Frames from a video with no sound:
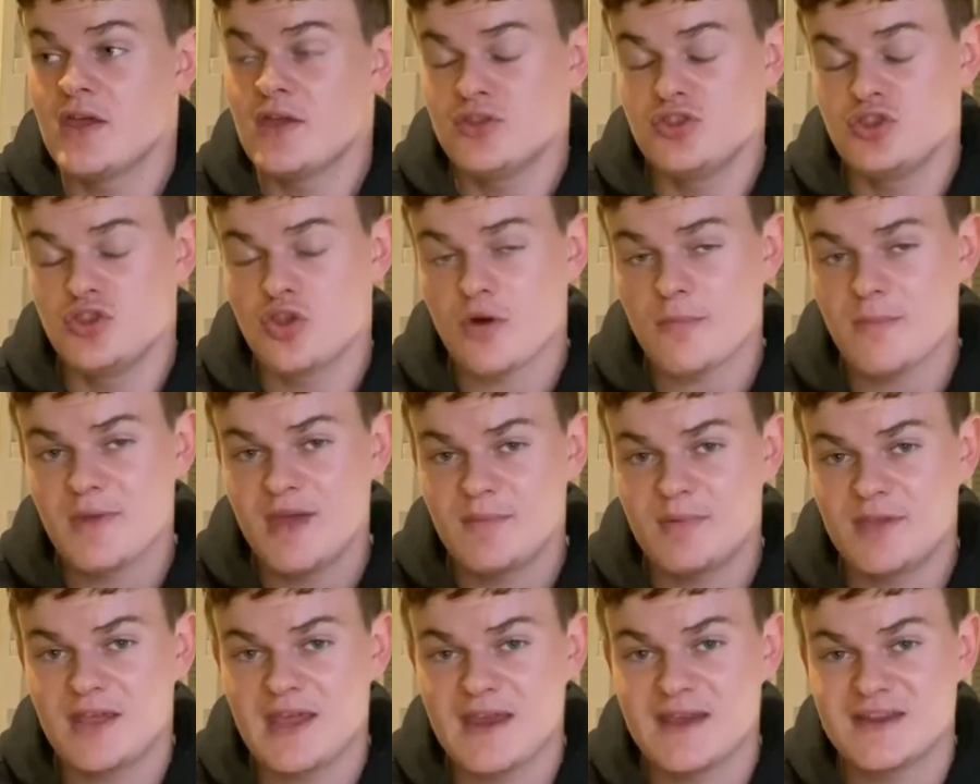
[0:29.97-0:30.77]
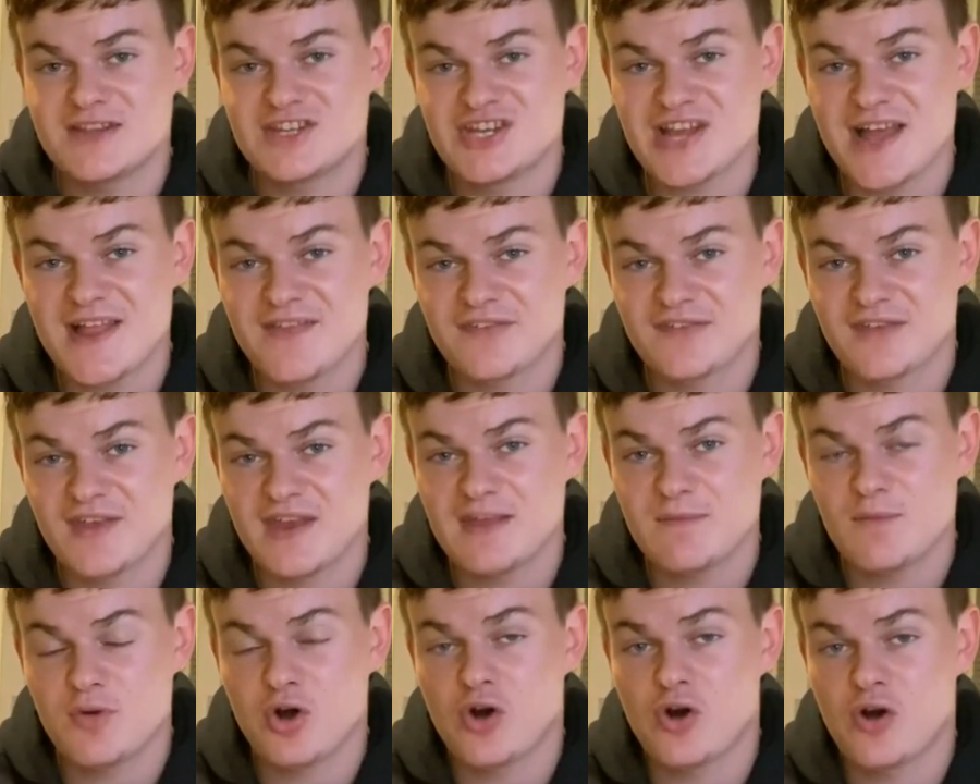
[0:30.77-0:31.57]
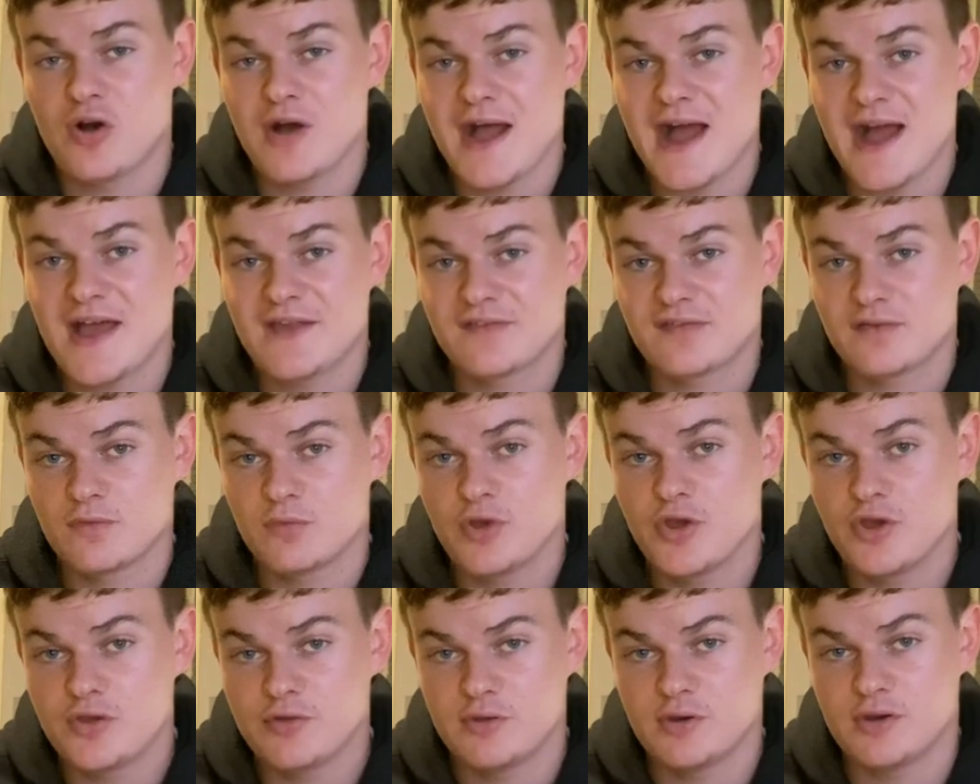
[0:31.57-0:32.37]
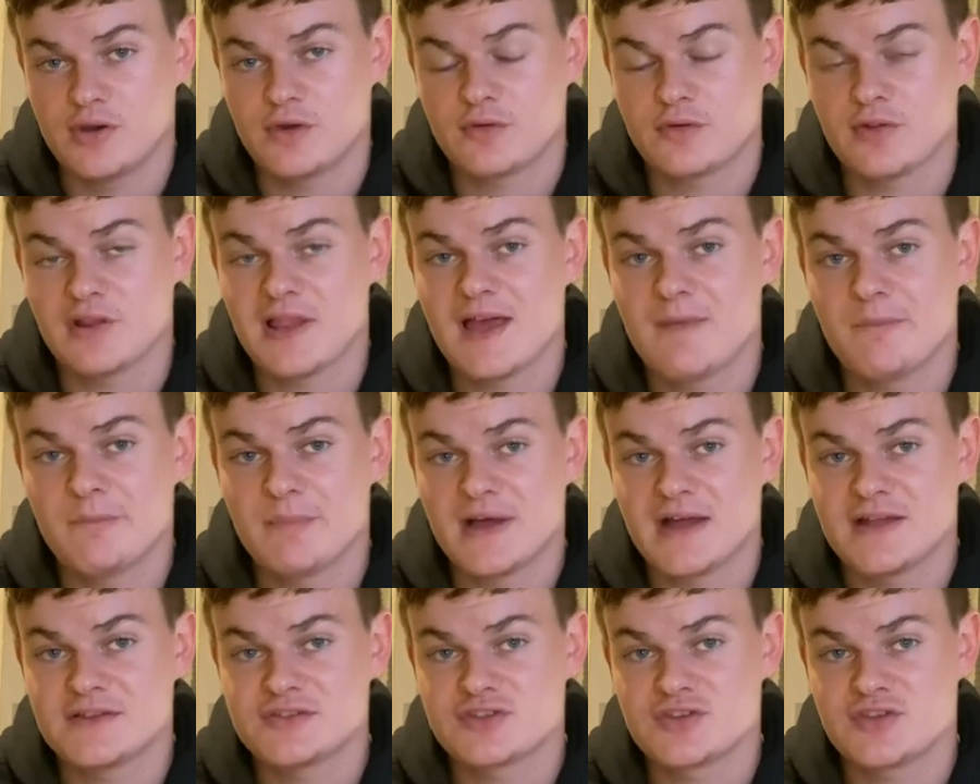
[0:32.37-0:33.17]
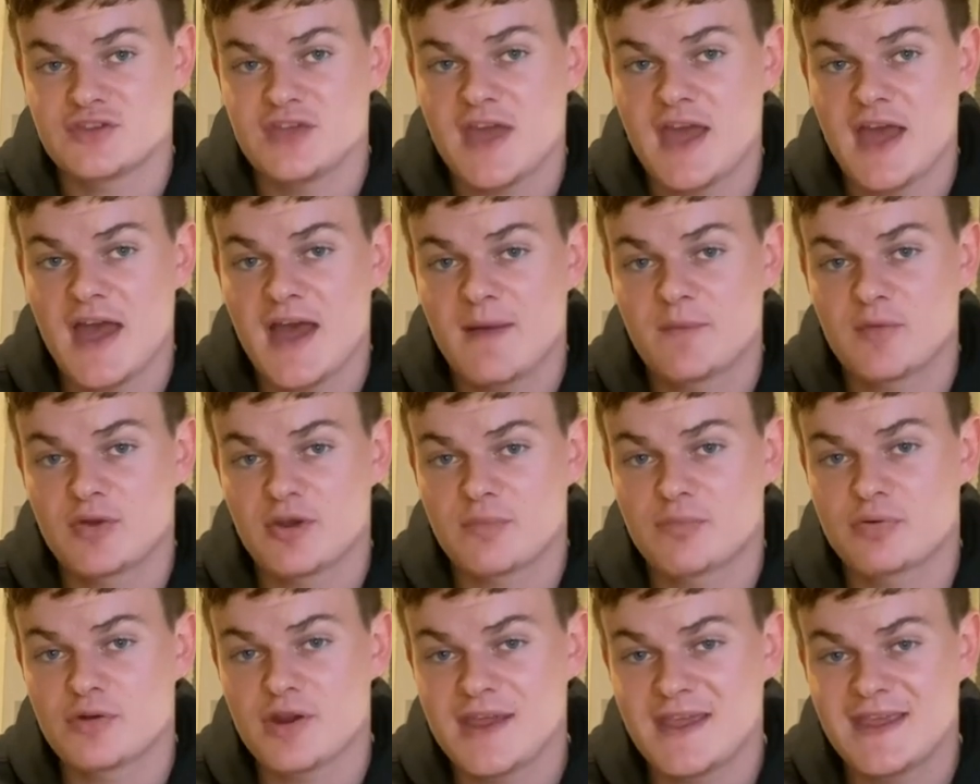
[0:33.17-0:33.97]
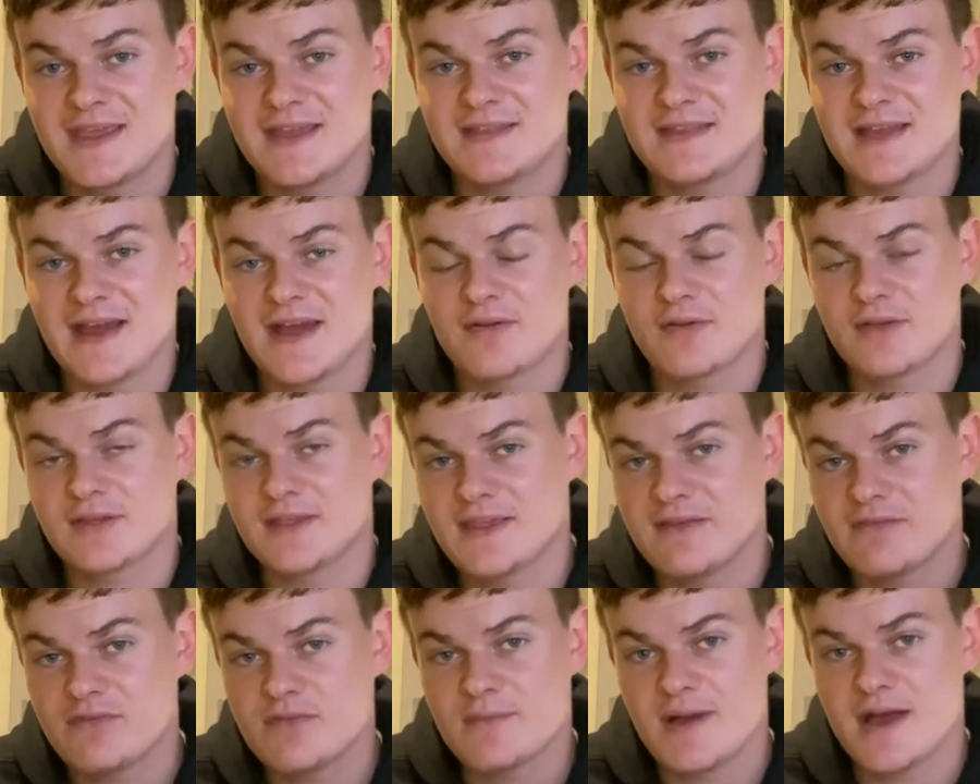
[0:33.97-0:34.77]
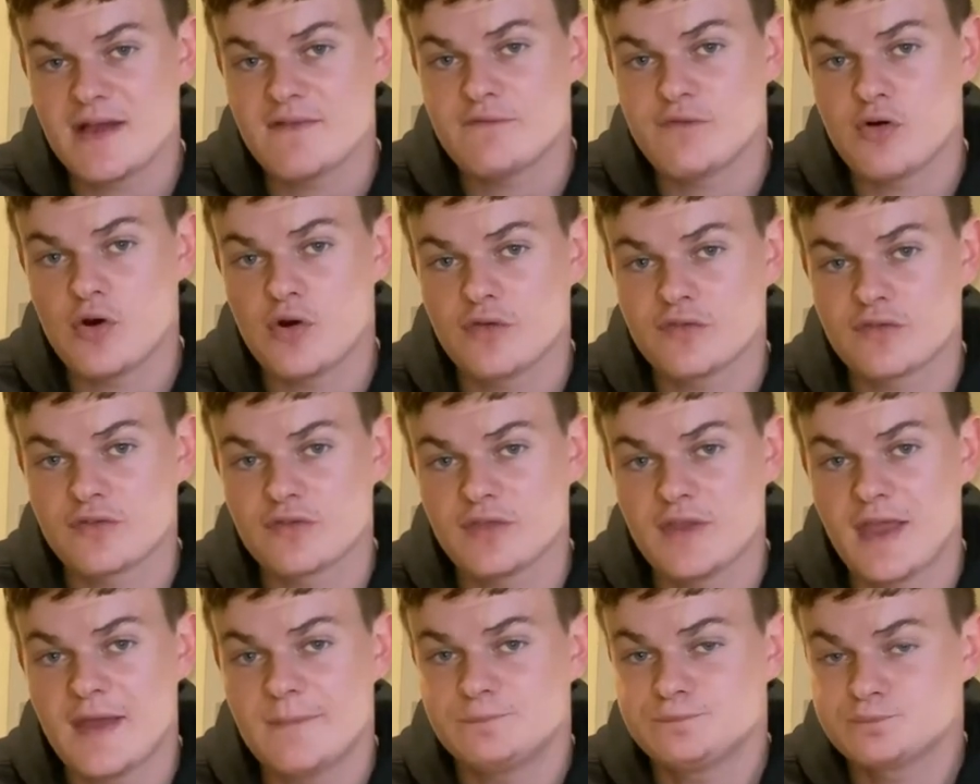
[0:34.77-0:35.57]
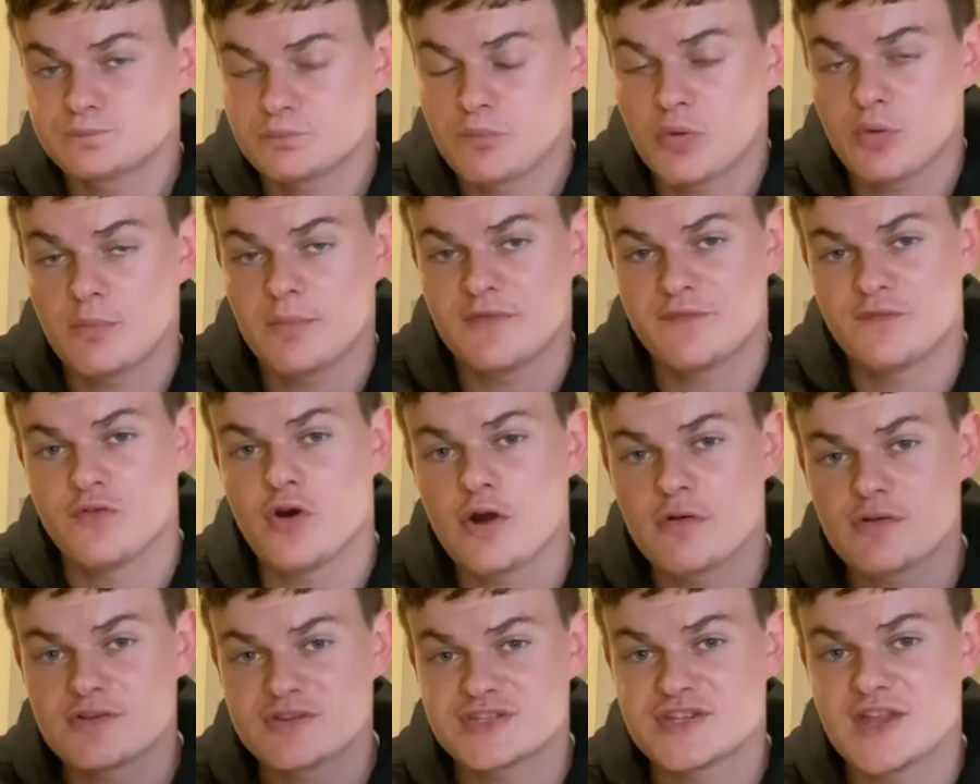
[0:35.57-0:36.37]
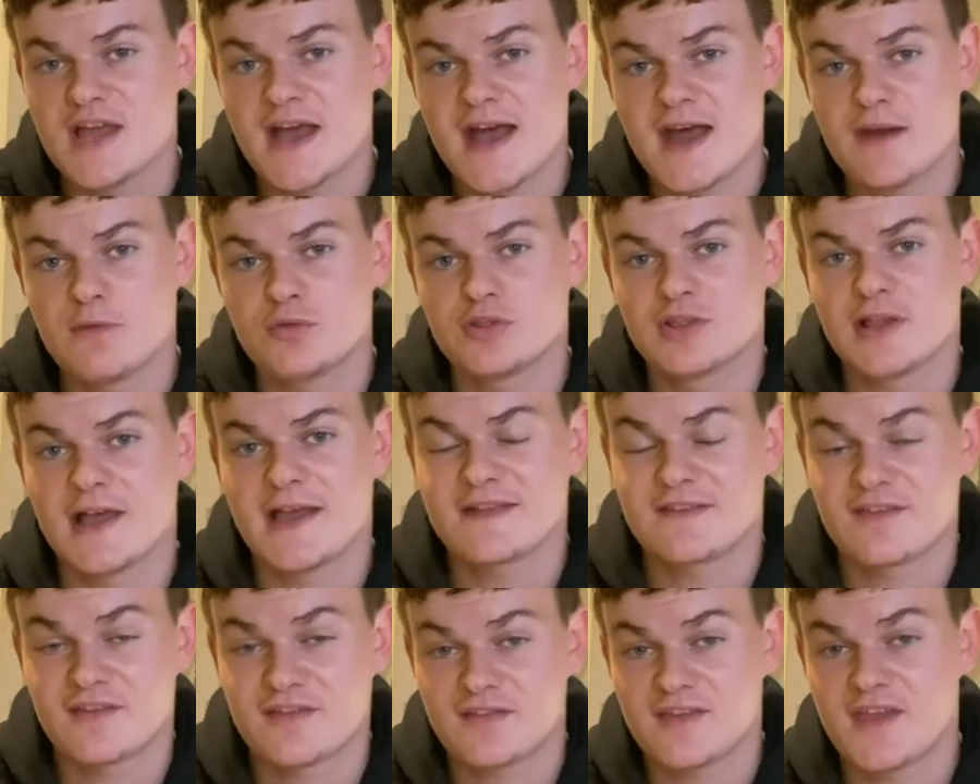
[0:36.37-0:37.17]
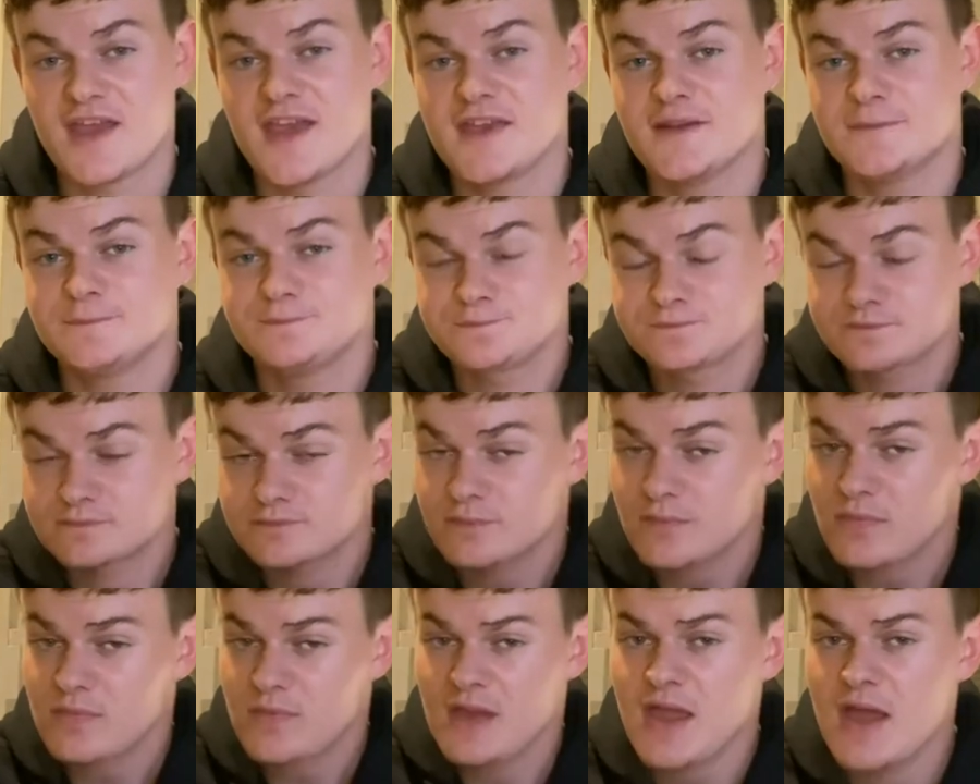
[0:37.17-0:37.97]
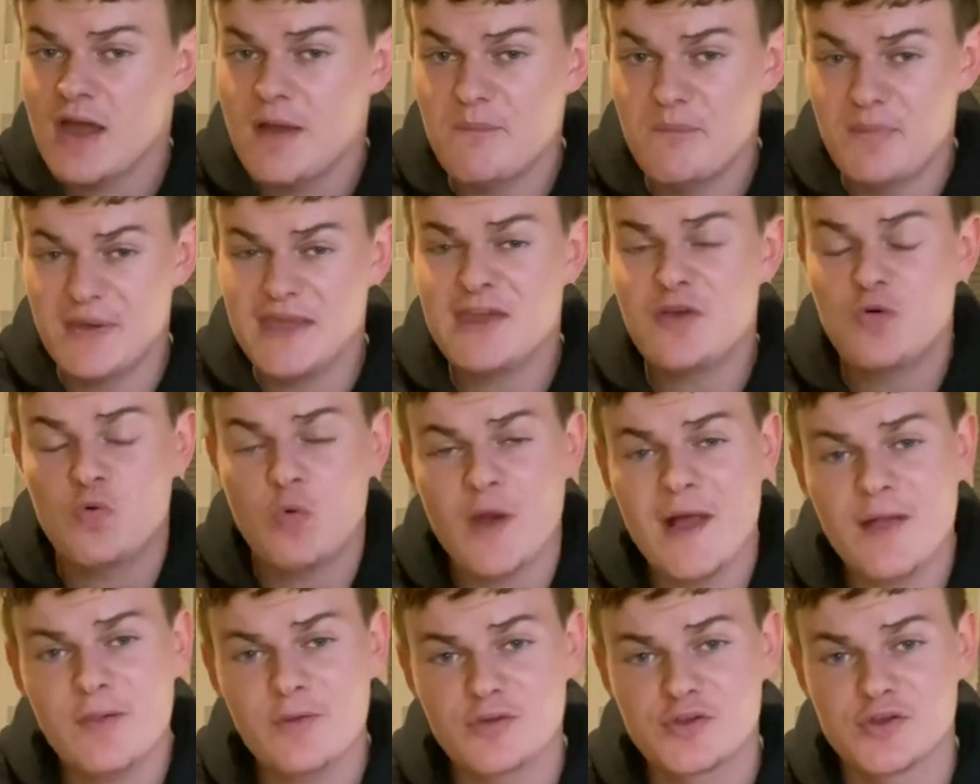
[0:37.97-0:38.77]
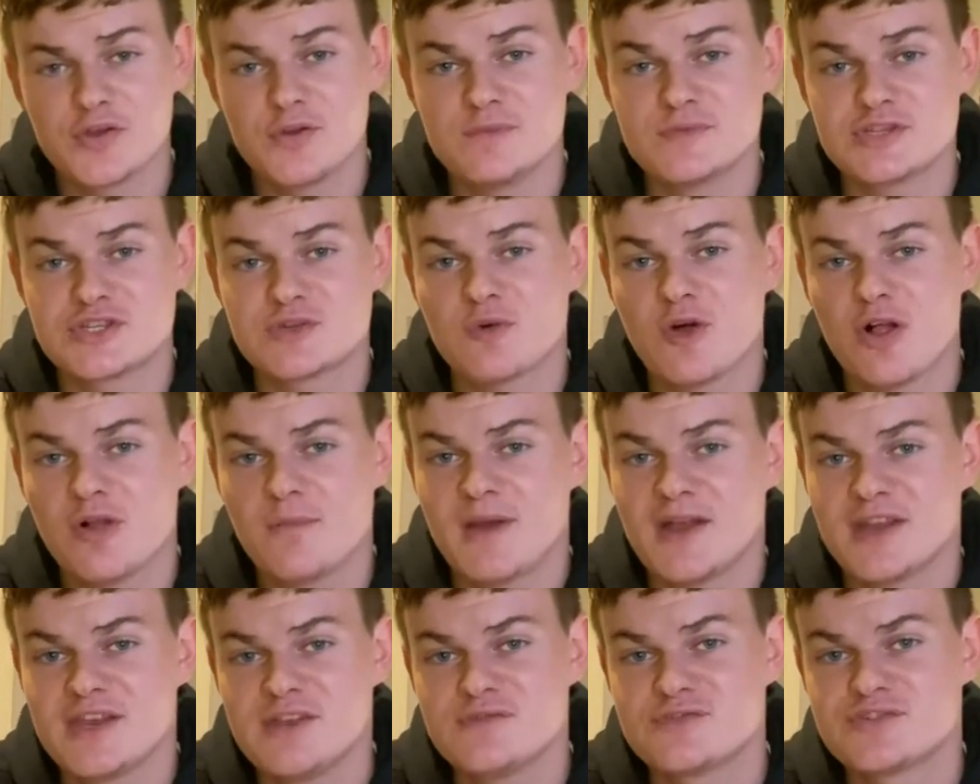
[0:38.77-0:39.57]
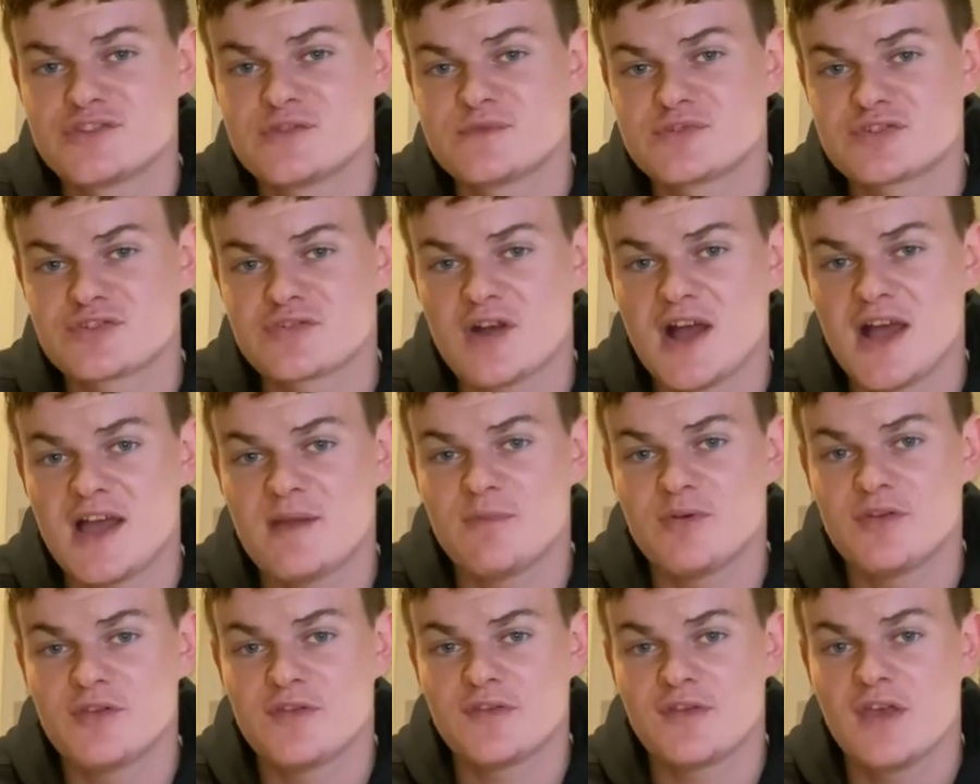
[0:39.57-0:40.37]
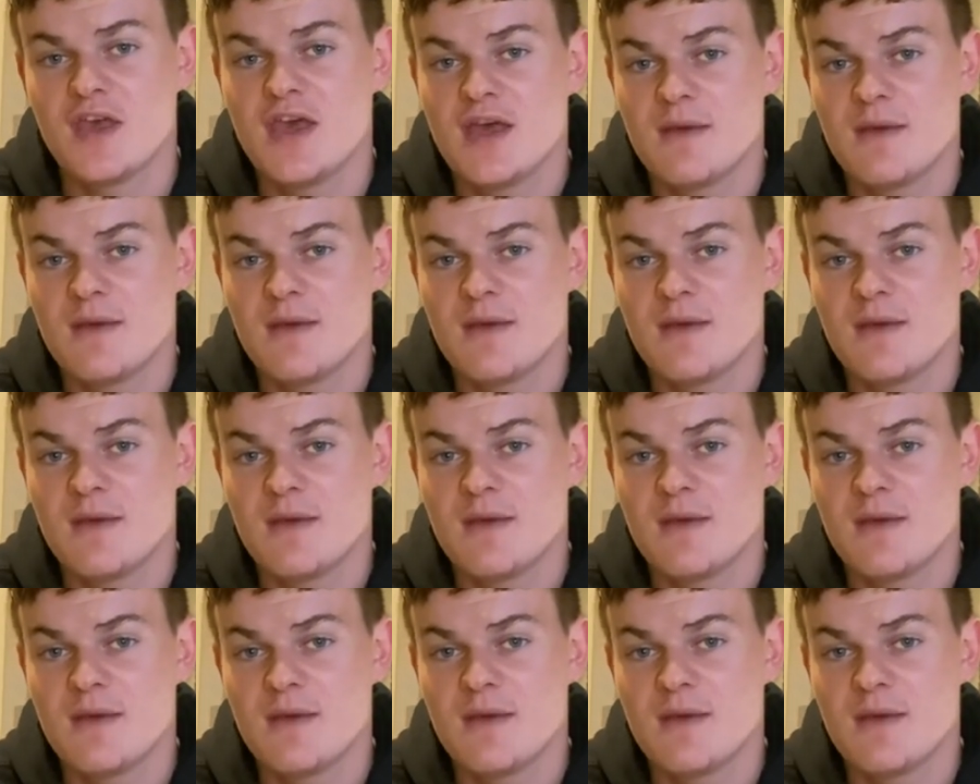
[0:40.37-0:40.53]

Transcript: not maybe getting a chance anymore, as the word went on Lampard. So yeah, I'm going to break it down and give you my thoughts on them. But before I start, I would like to say a big welcome to all my new subscribers.